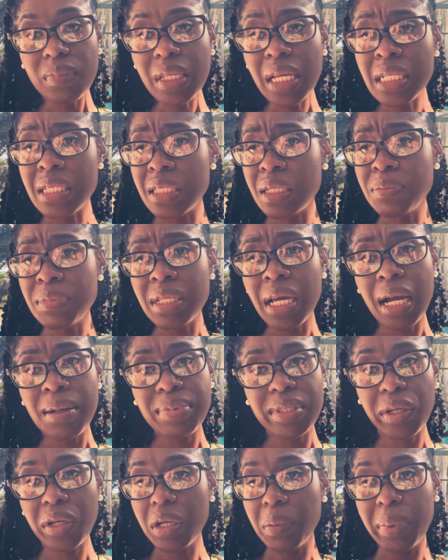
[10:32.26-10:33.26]

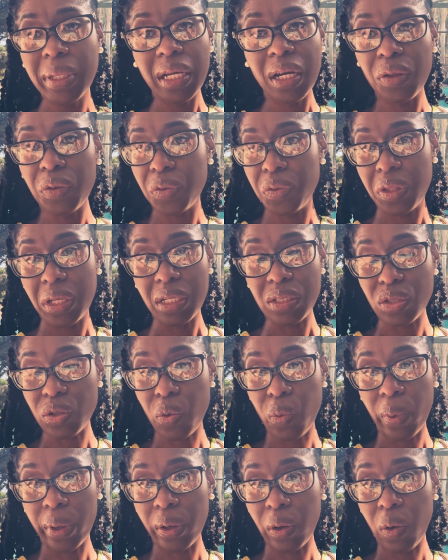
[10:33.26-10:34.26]
Sometimes there could be other things
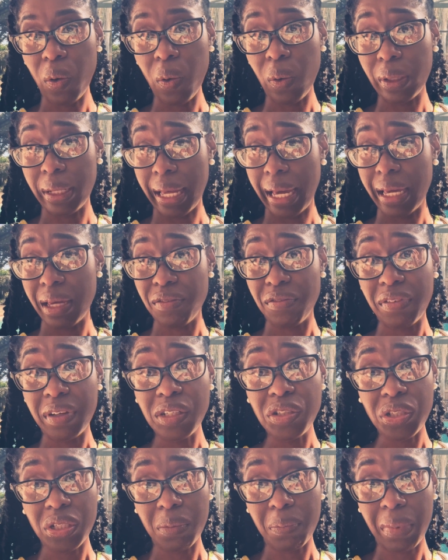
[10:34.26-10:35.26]
going on, like
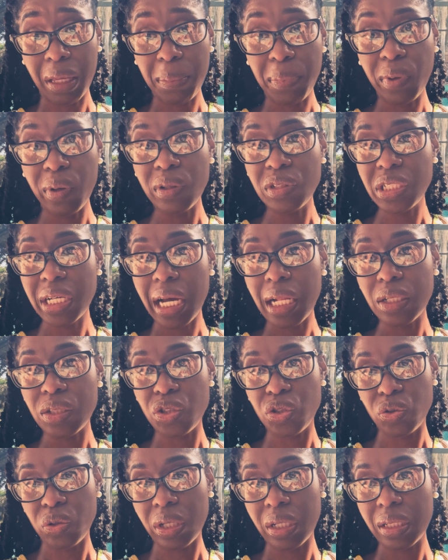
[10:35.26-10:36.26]
vision. Maybe your child is
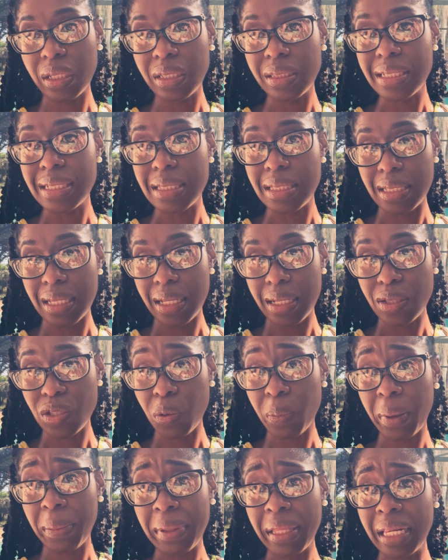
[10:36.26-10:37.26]
struggling to see, so
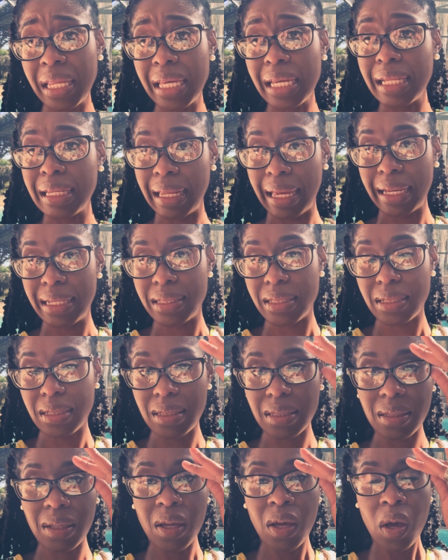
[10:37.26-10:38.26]
maybe they need
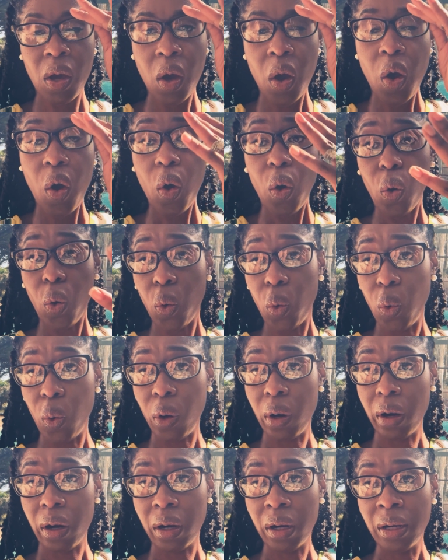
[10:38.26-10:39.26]
glasses.
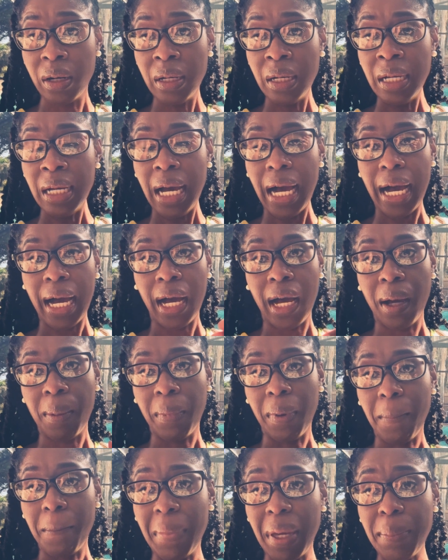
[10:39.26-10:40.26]
Or
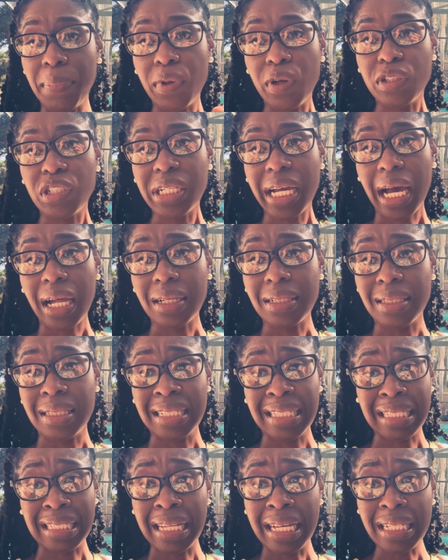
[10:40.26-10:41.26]
maybe your child is
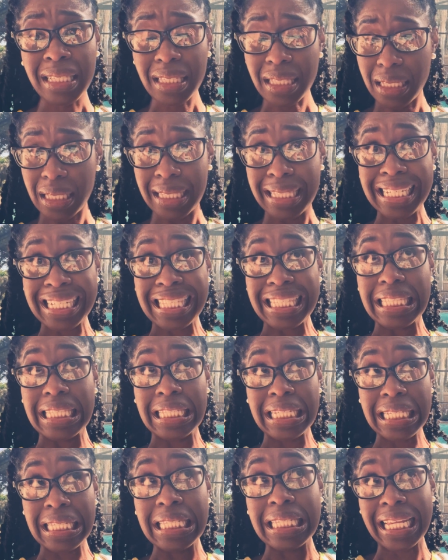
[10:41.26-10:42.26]

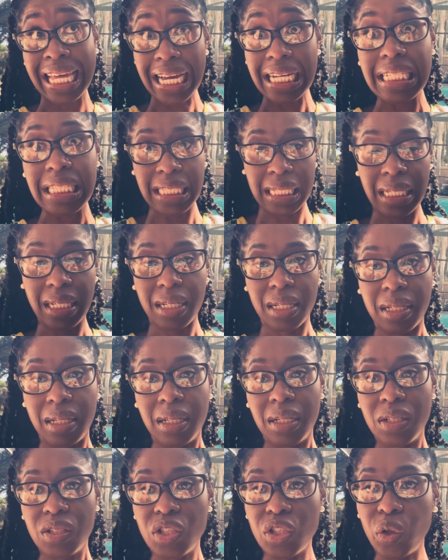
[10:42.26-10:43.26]
dyslexic,
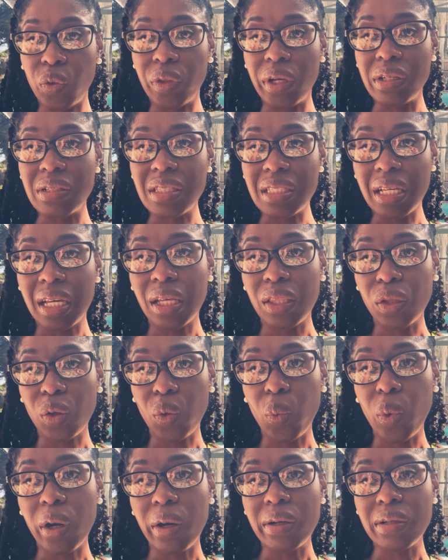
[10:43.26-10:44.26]
so they're seeing the
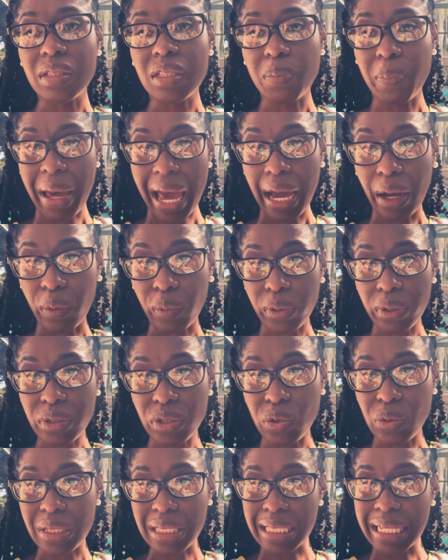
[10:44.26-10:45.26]
words
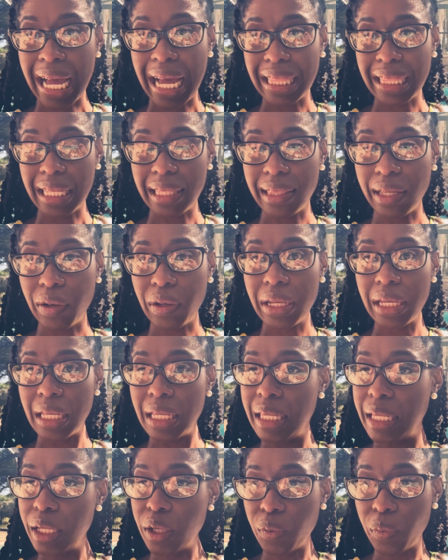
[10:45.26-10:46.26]
backwards. So it's not that they're
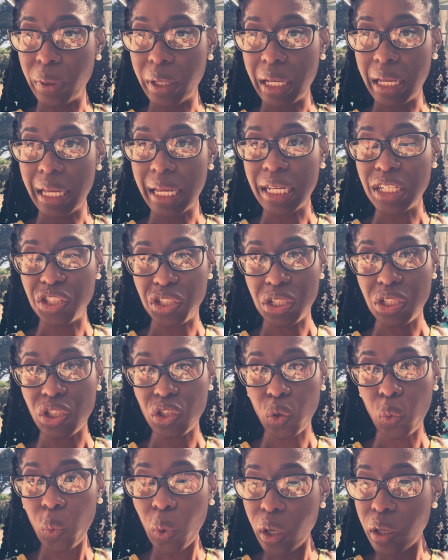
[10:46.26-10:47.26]
illiterate, it's just
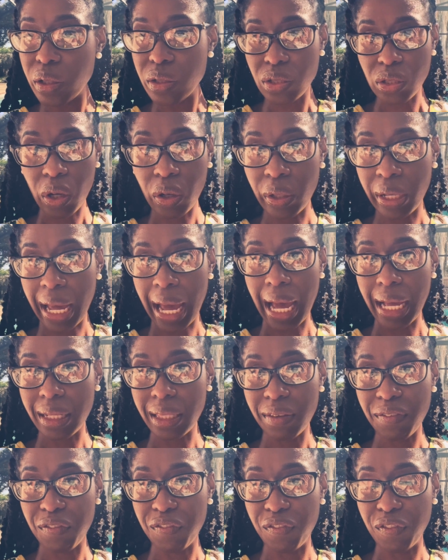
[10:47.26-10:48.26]
the words are not
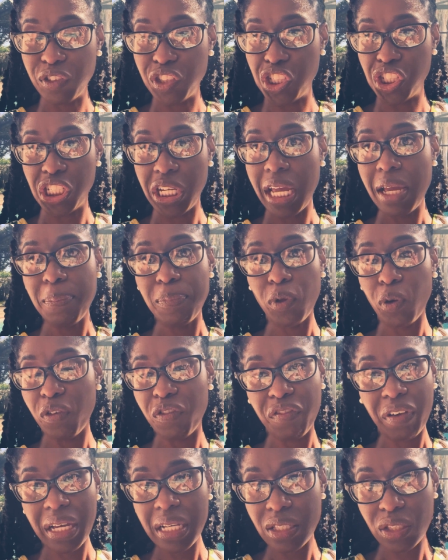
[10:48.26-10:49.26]
shaped or
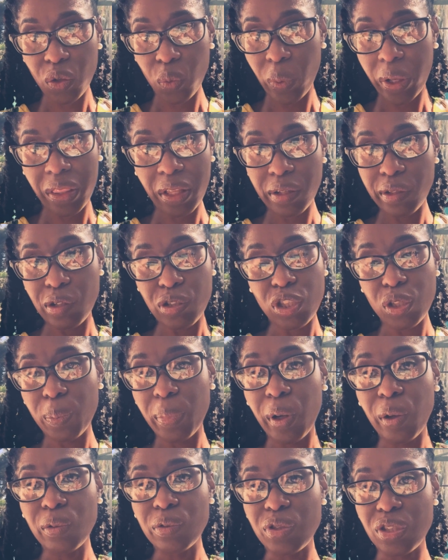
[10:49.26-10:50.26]
faced the way that they're
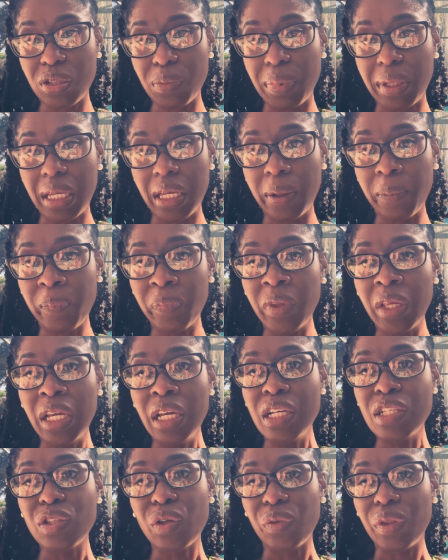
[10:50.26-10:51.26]
supposed to be.
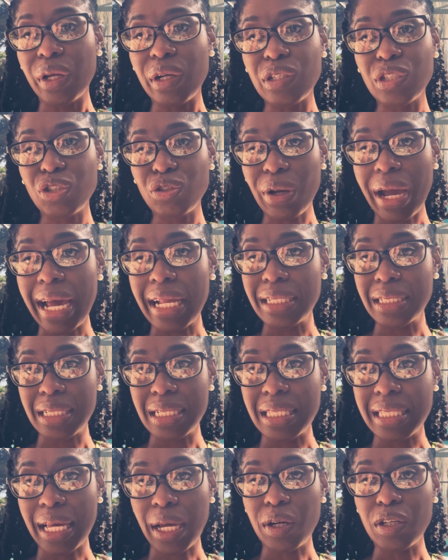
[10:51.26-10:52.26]
So there are
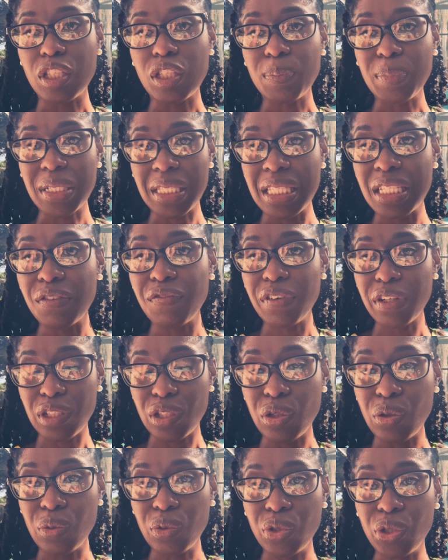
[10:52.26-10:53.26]
strategies that are specific
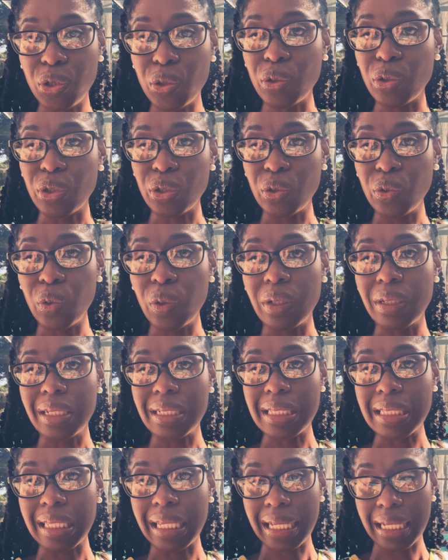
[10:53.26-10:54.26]
to children who are
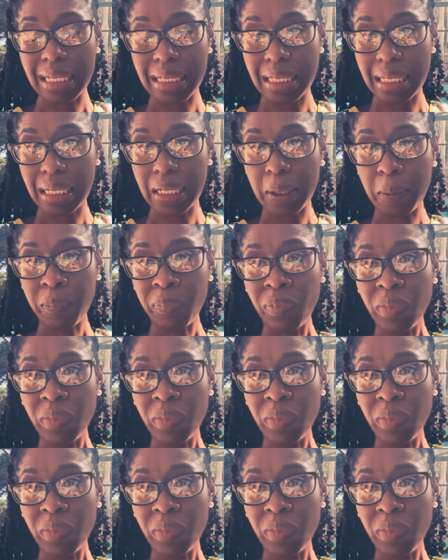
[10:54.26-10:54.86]
dyslexic.